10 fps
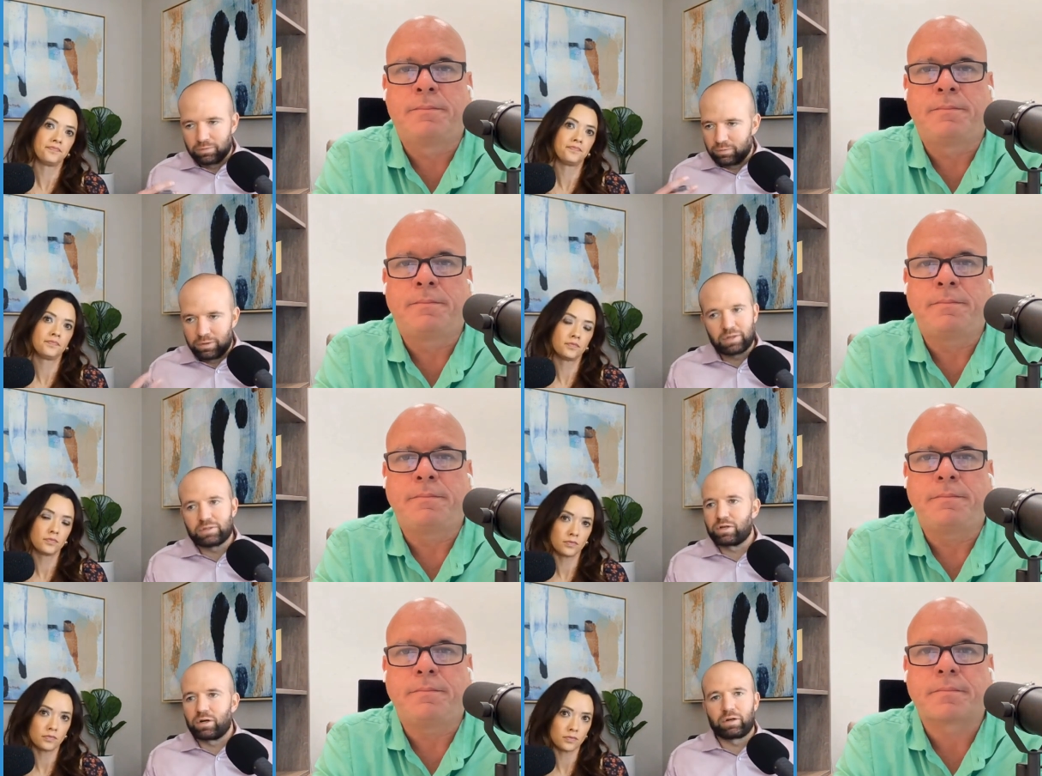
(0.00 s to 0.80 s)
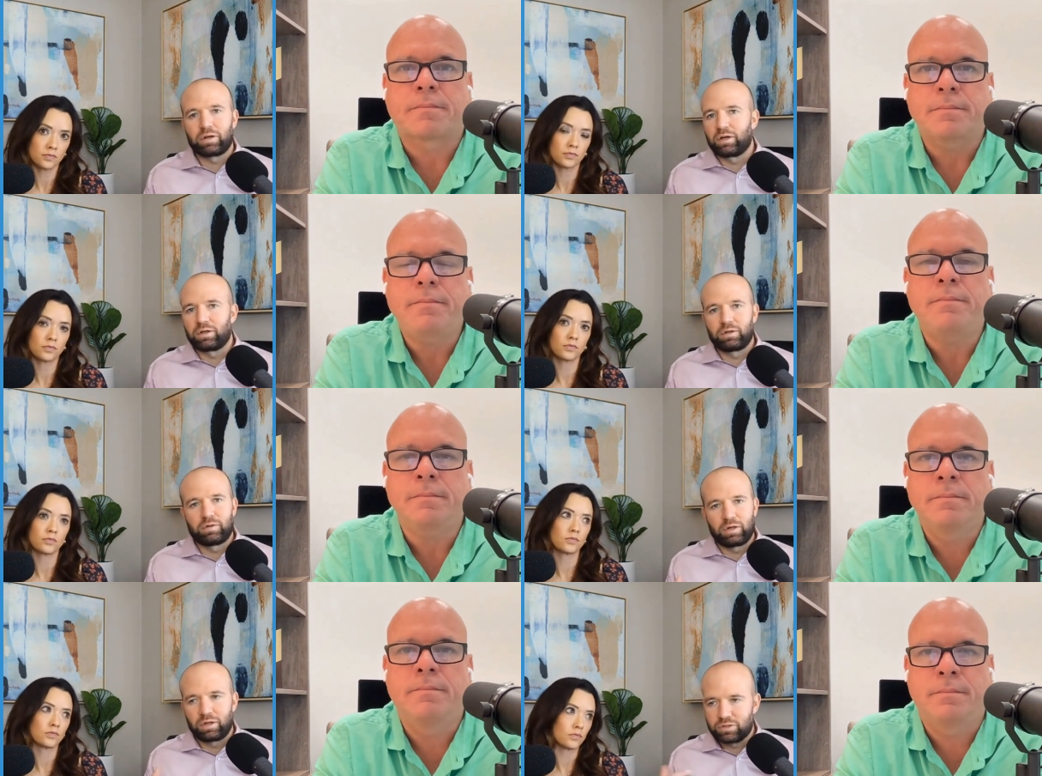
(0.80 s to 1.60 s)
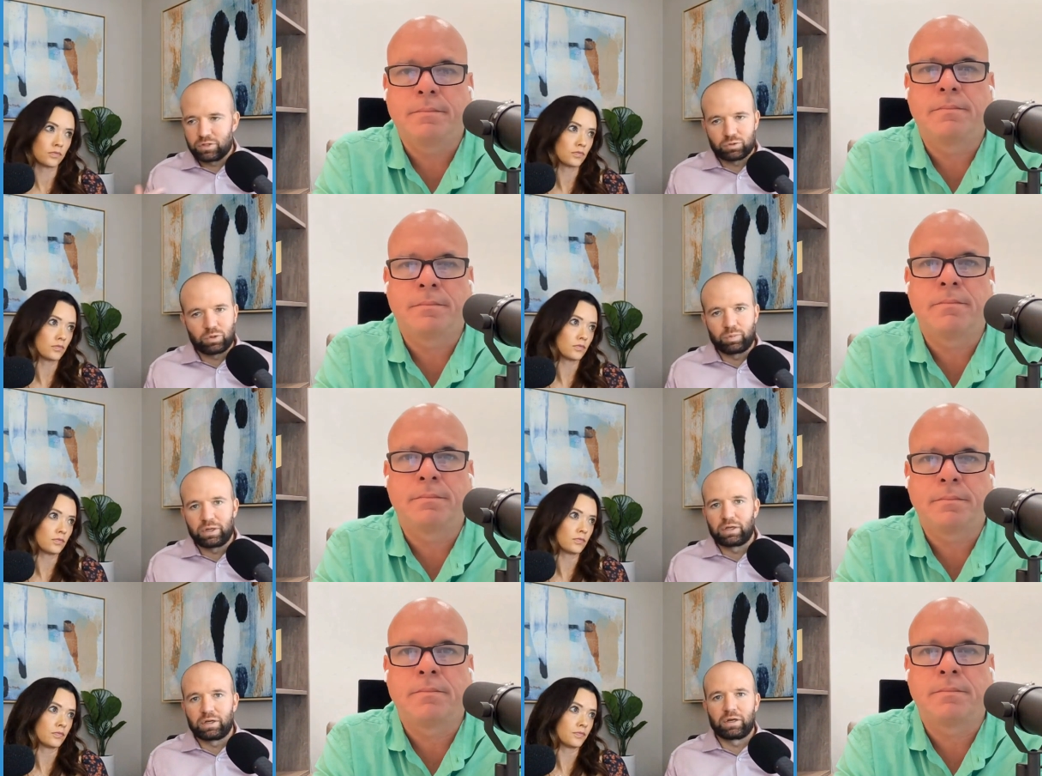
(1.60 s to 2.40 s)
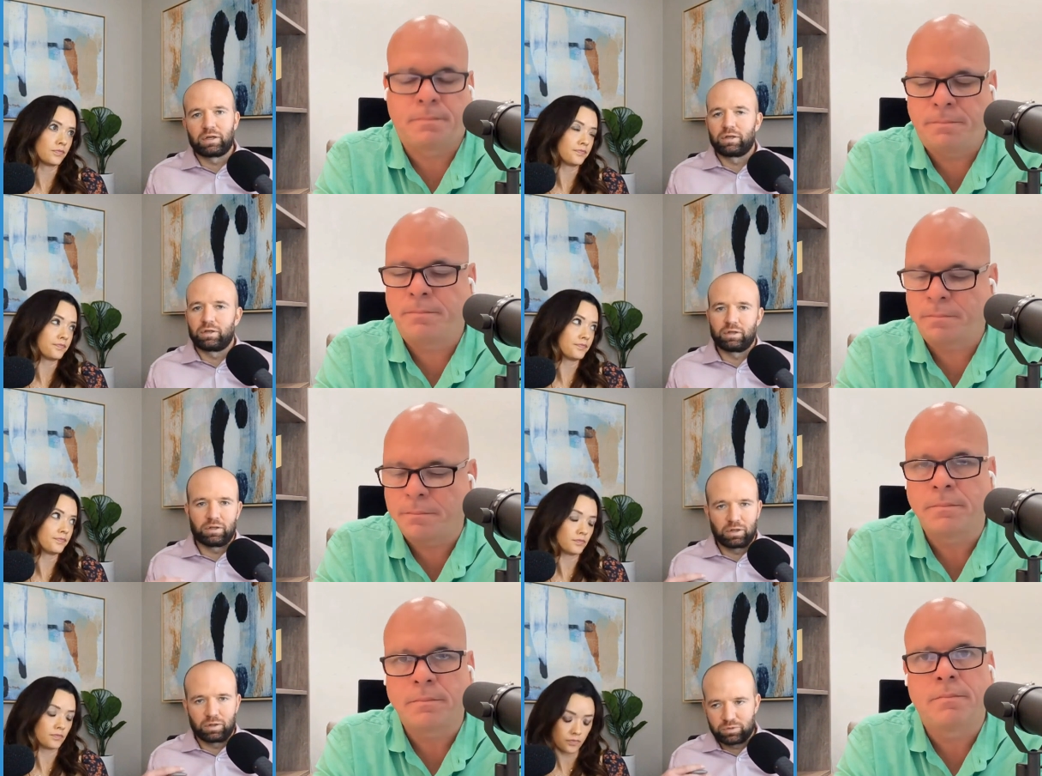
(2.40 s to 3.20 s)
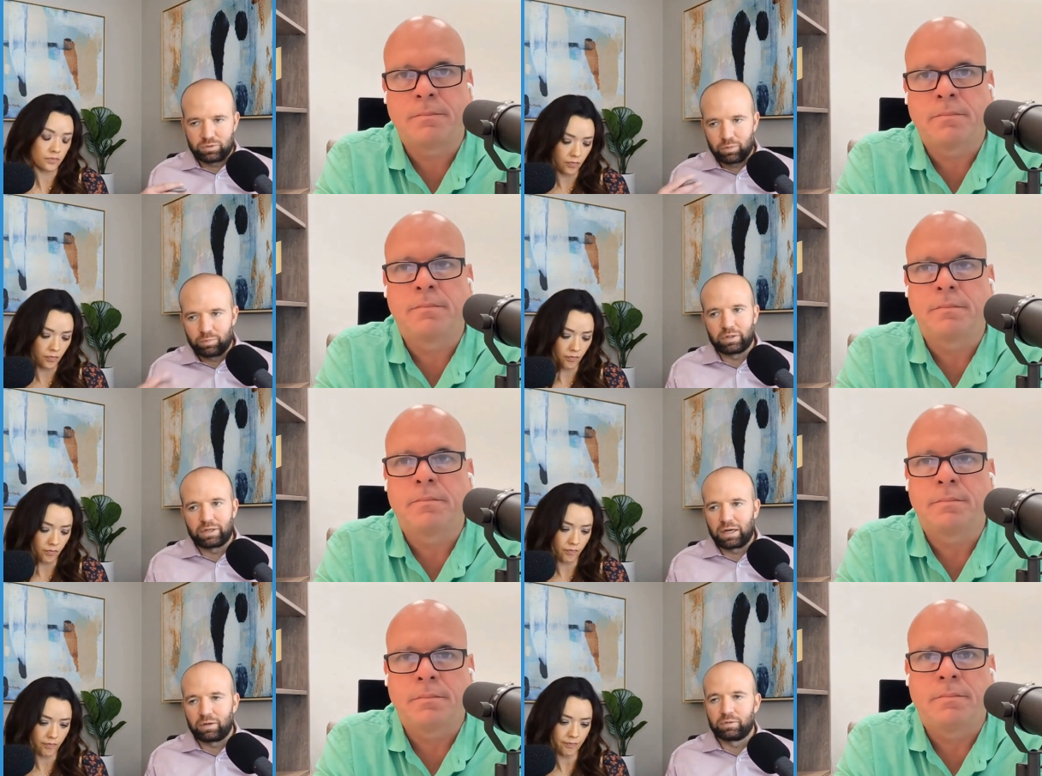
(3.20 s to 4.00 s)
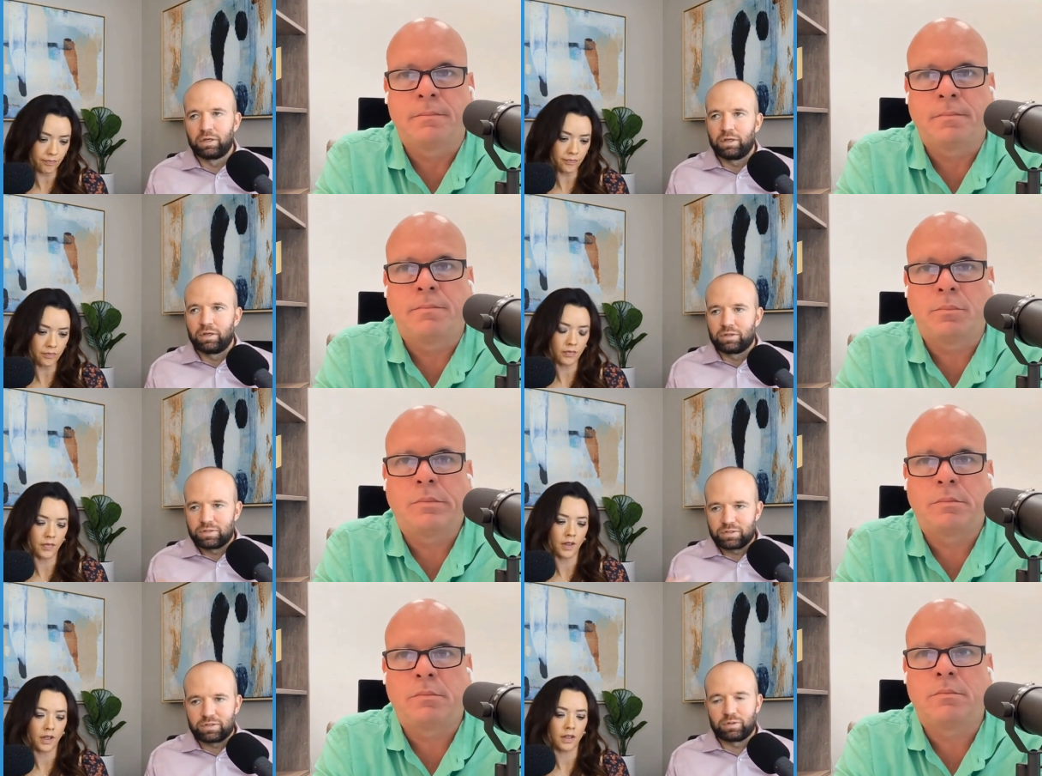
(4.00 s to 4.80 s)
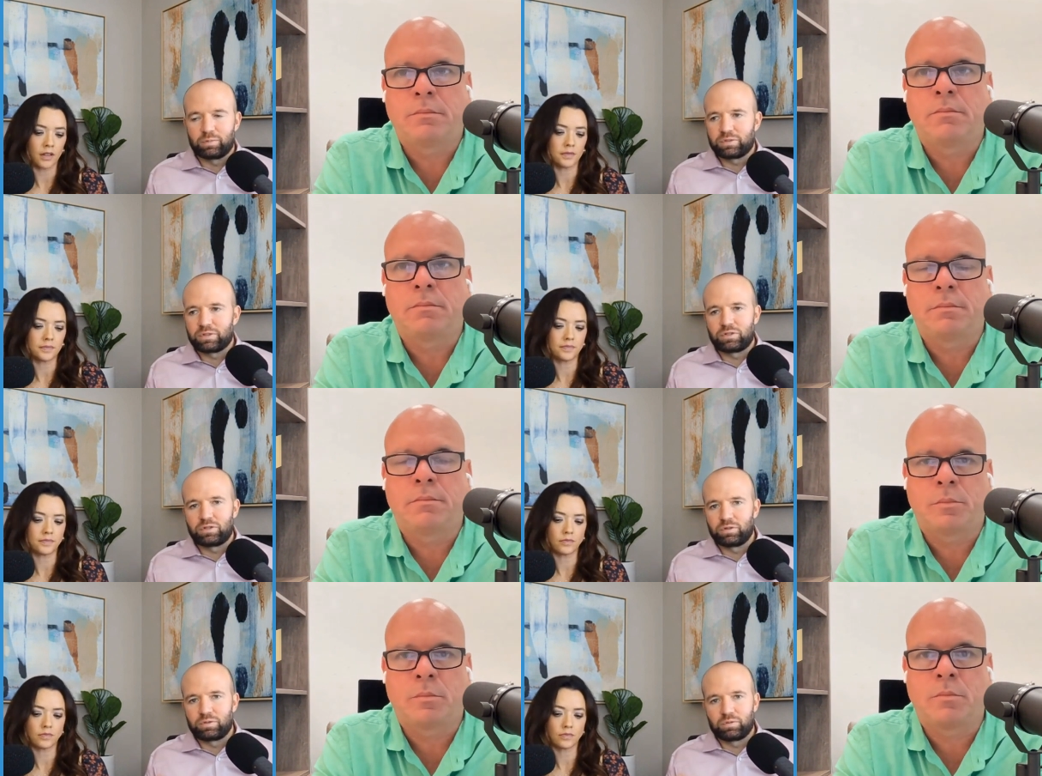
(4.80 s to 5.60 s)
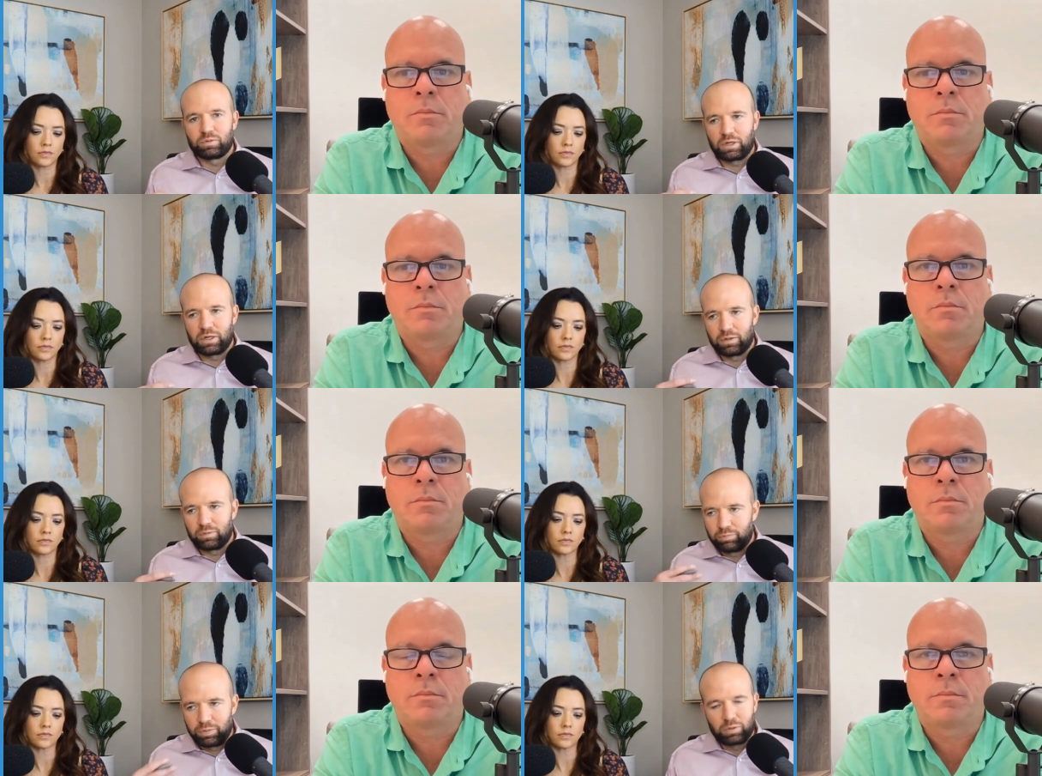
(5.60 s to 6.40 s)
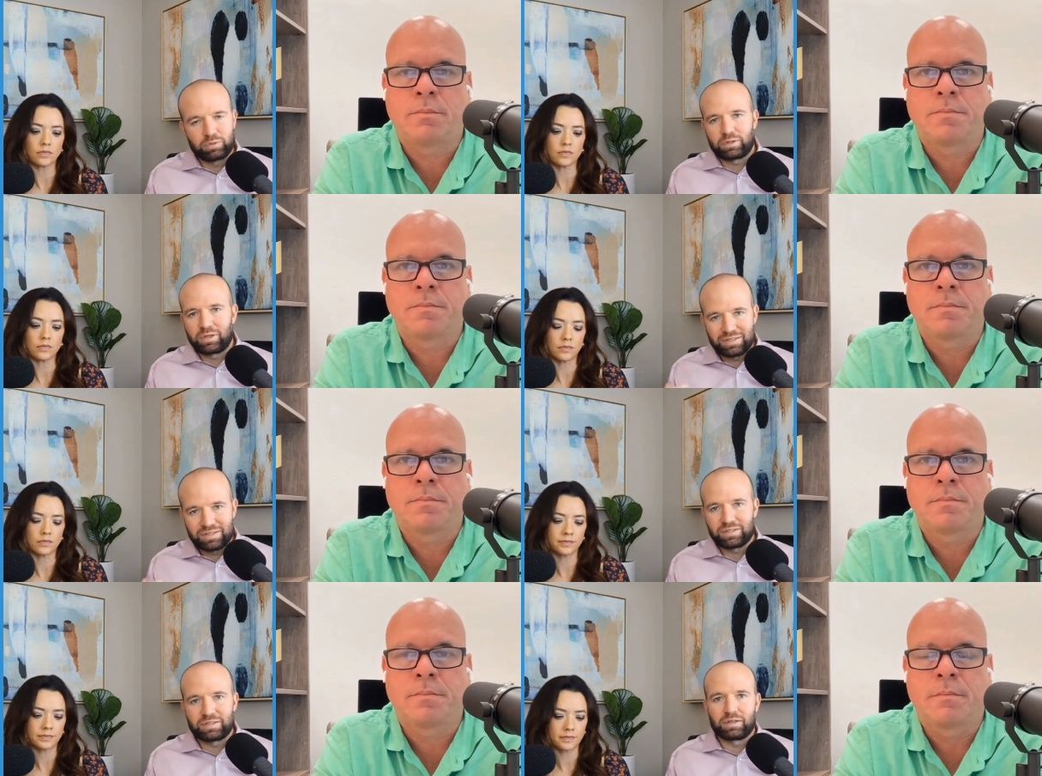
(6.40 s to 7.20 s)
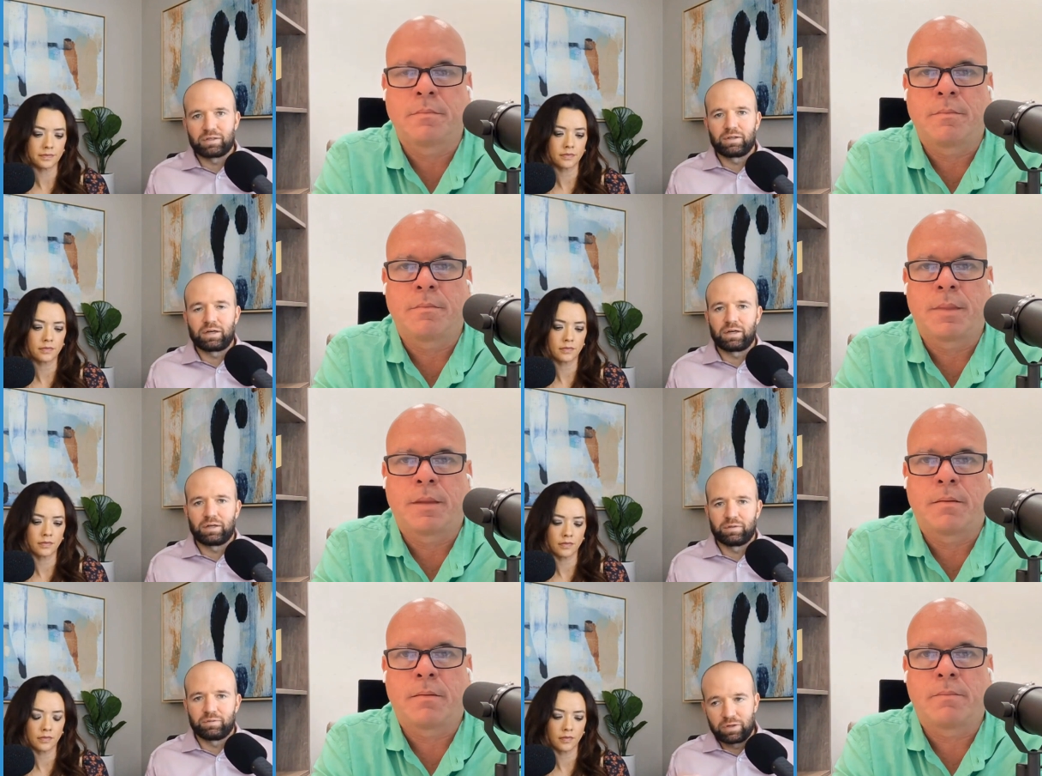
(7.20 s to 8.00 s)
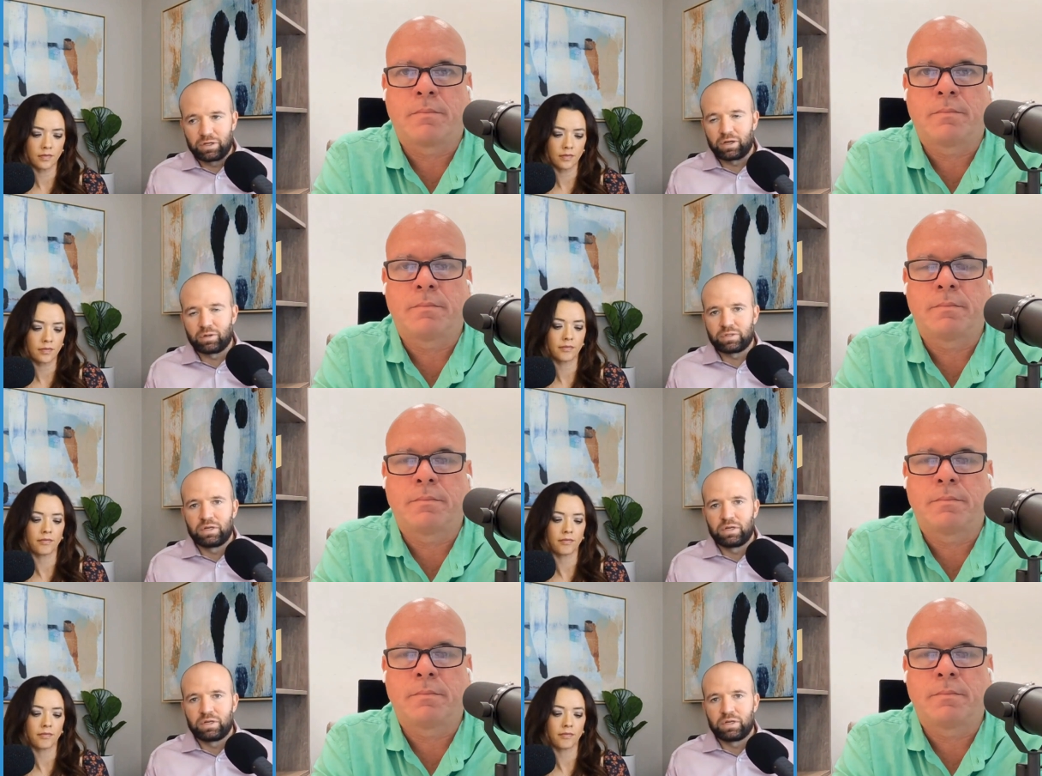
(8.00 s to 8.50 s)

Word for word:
Speaker 1: get started on on social media and, you know, start building out systems to um, post consistent uh, videos